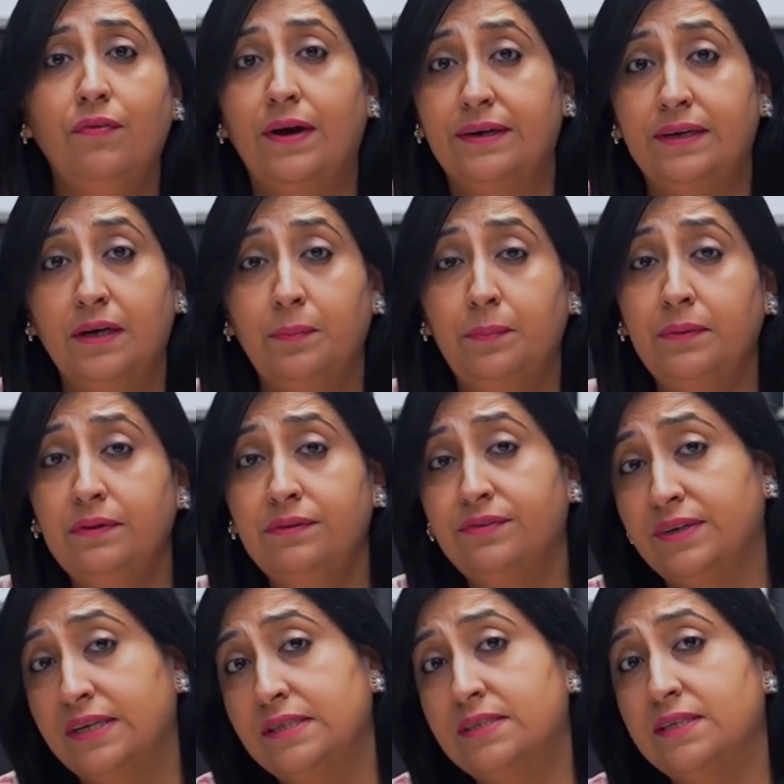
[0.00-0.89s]
variable
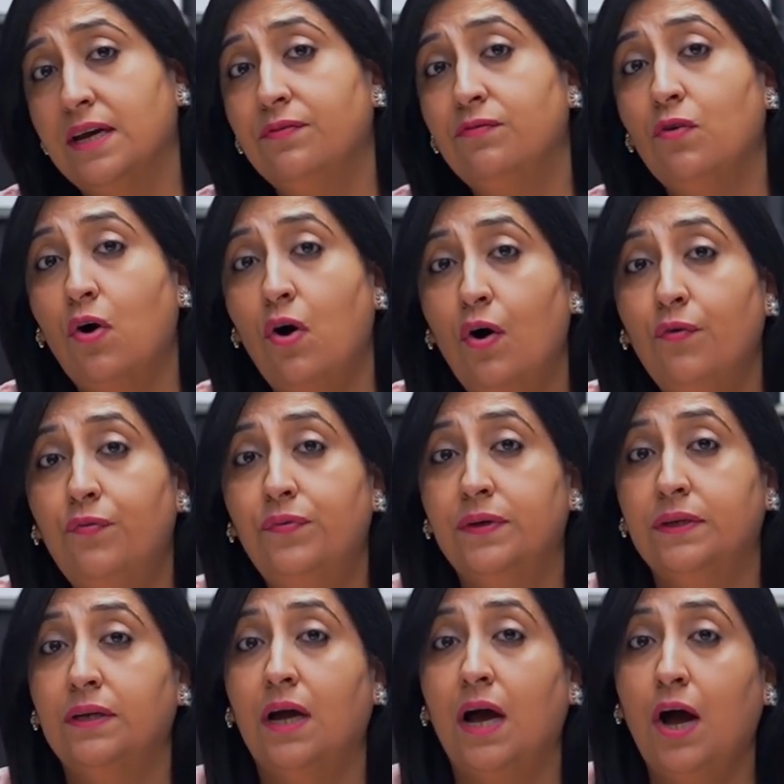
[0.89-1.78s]
rates have
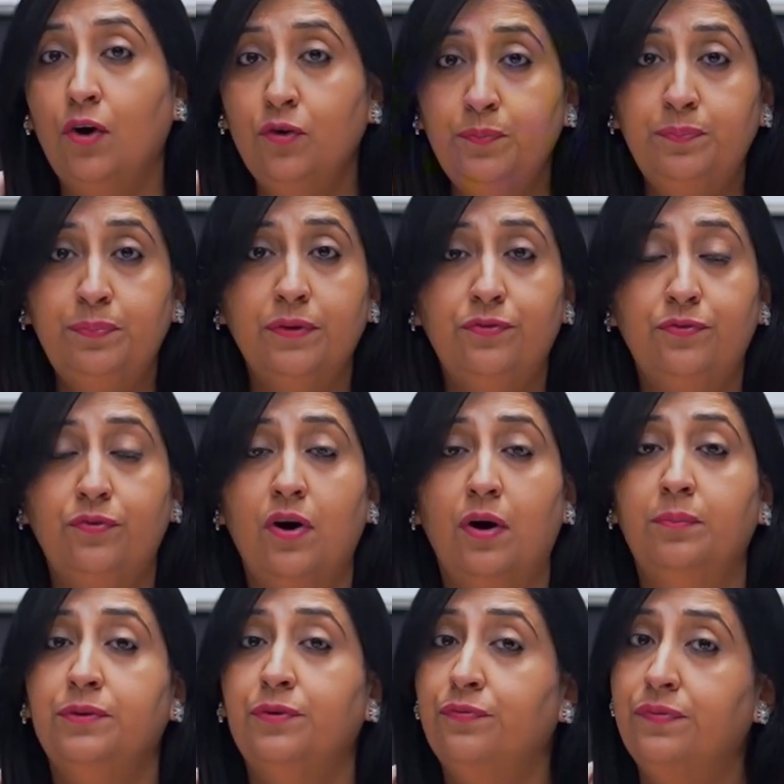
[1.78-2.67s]
often
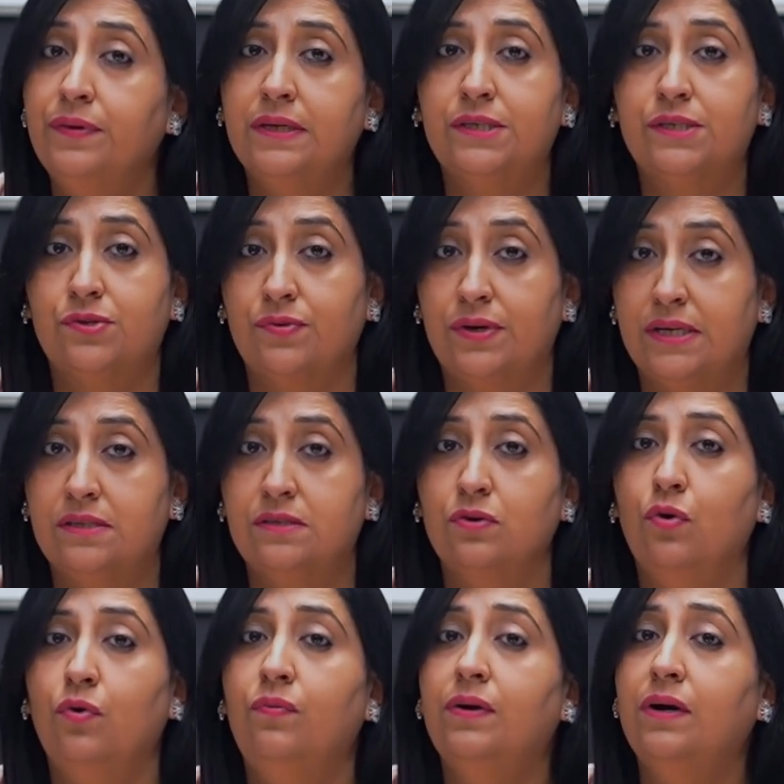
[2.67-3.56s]
outperformed fixed
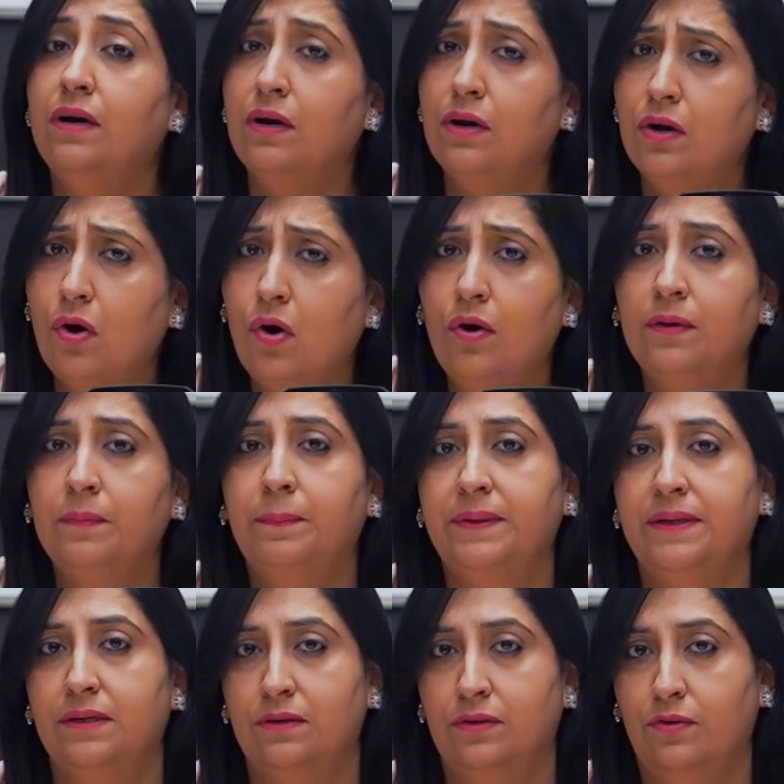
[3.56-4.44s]
rates over a long
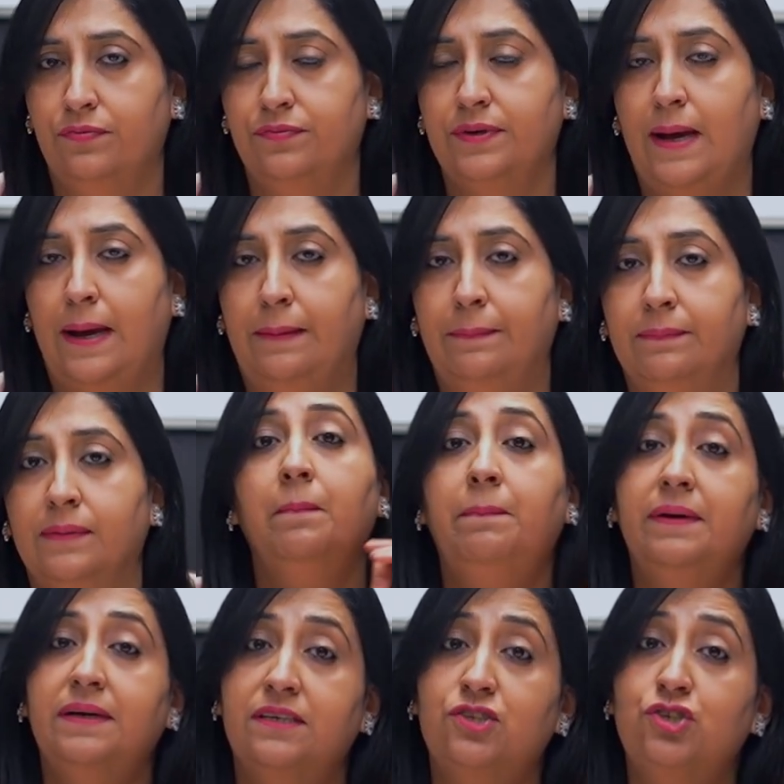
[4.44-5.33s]
period of time.
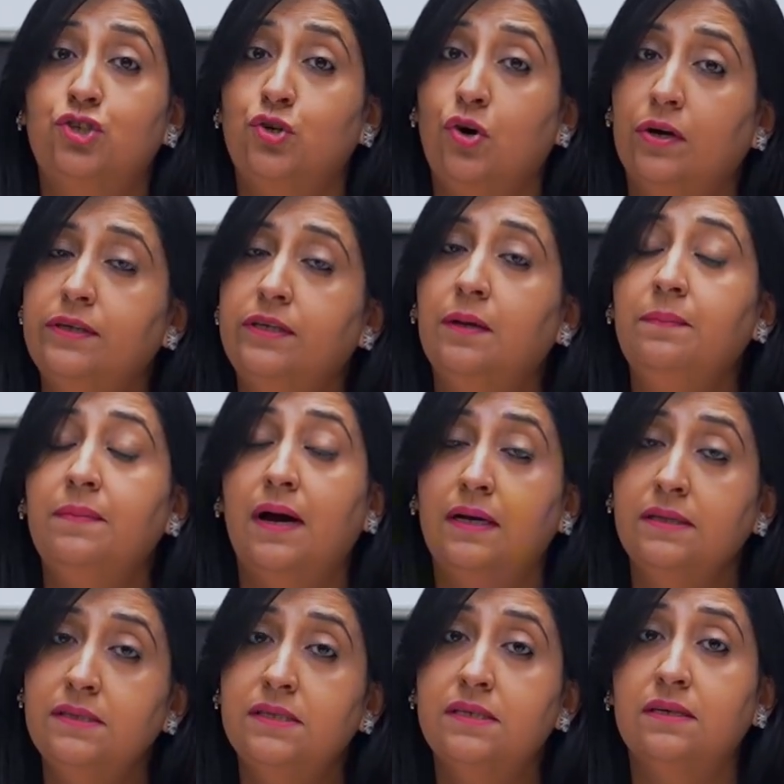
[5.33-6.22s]
But short-term
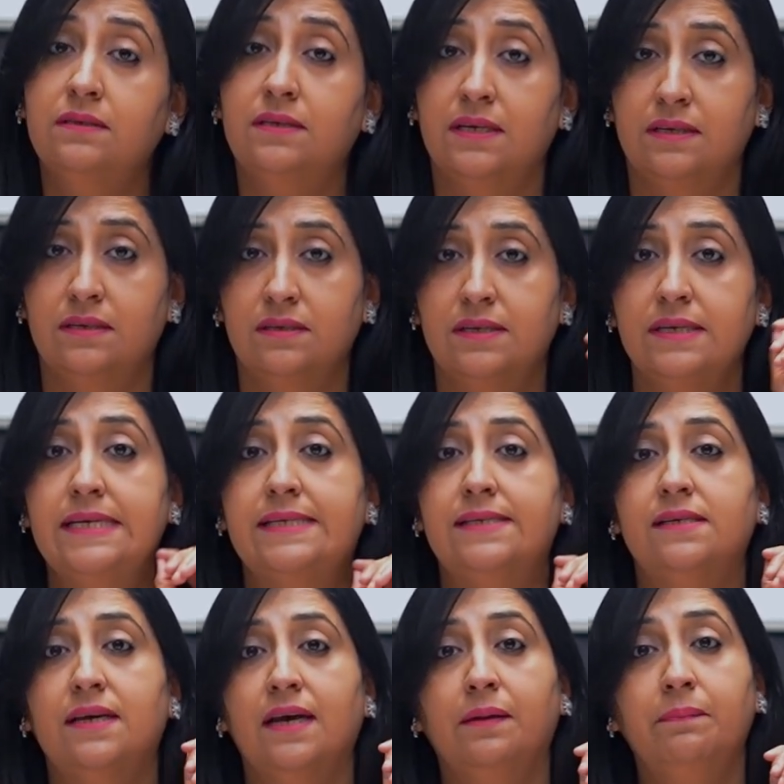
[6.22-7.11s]

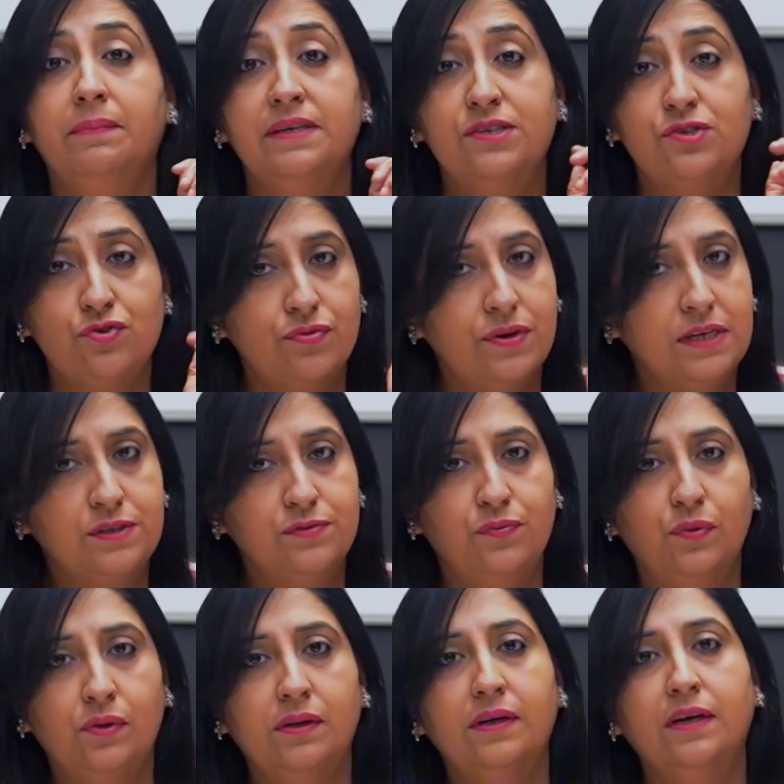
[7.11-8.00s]
uncertainties can be
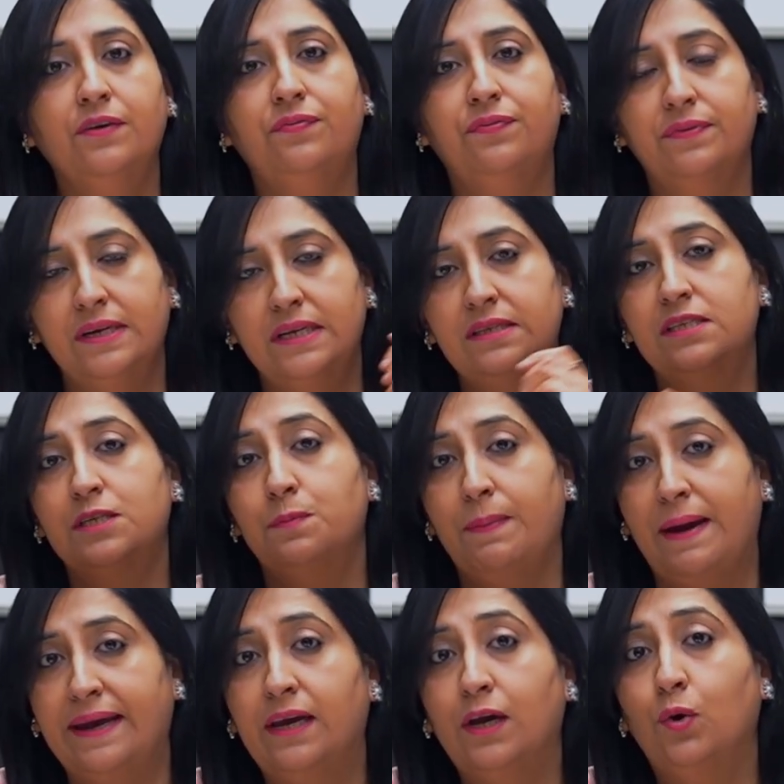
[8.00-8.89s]
stressful if rates
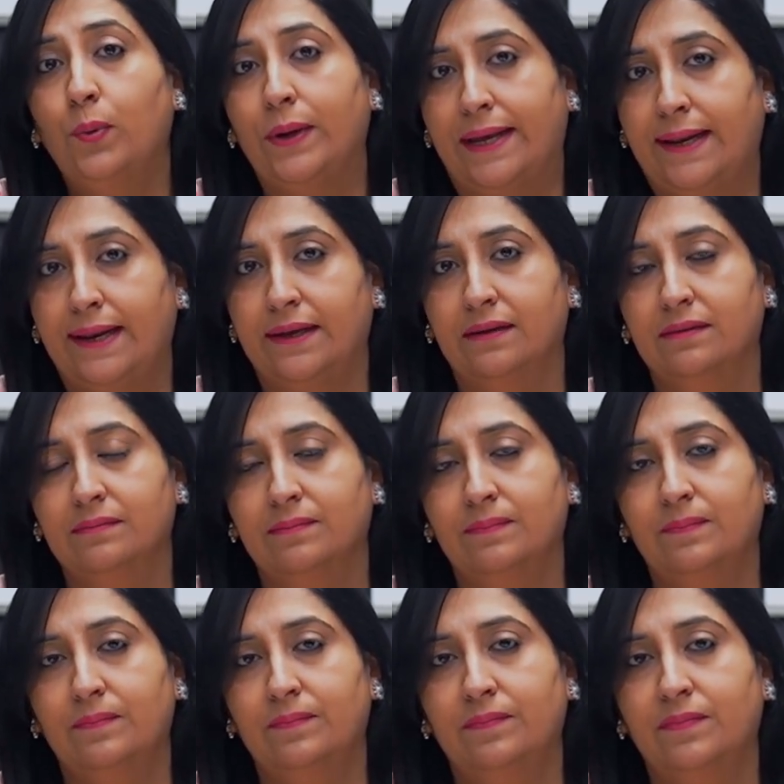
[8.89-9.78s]
spike quickly,
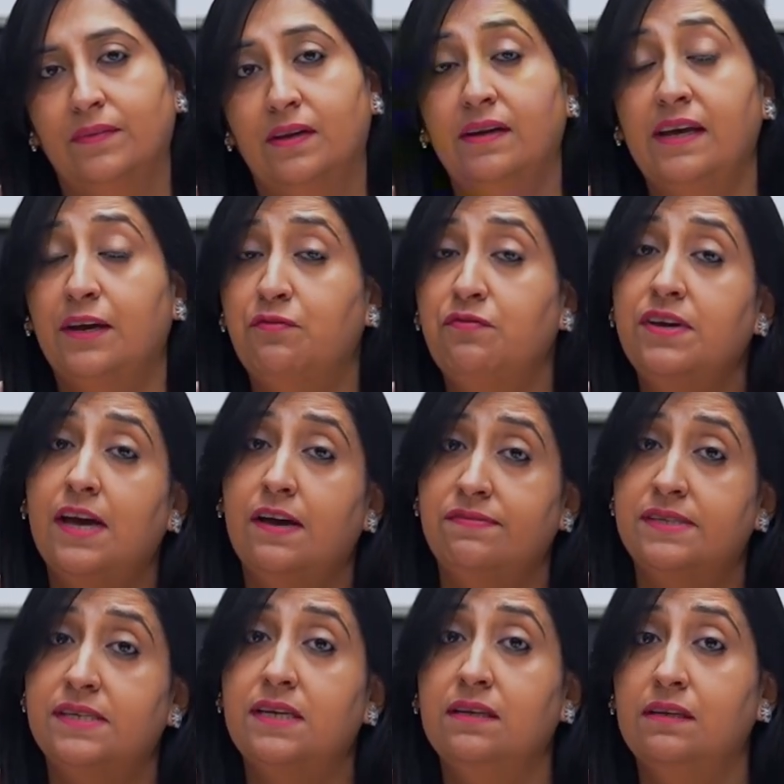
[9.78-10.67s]
like we
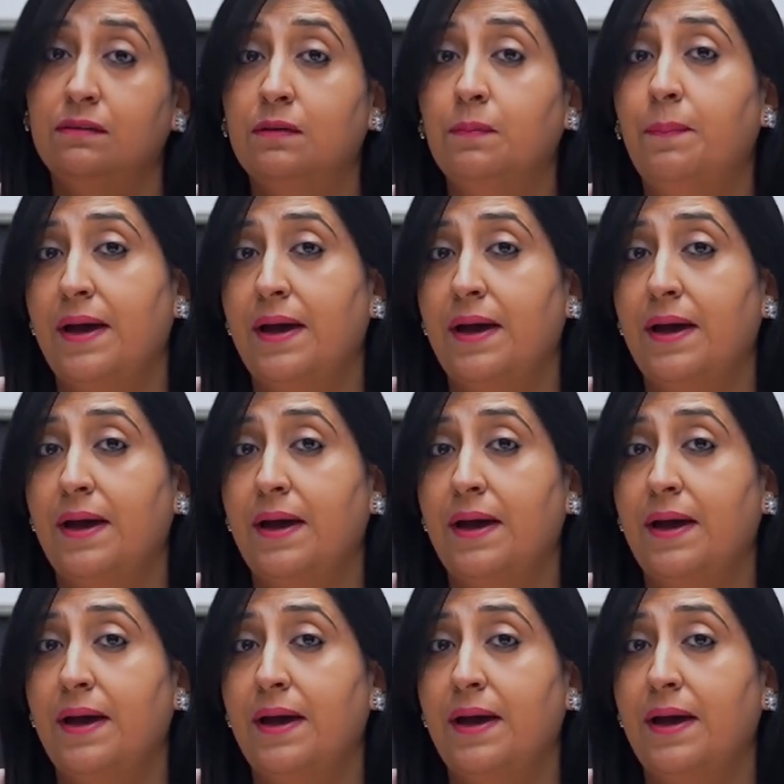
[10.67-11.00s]
have seen in the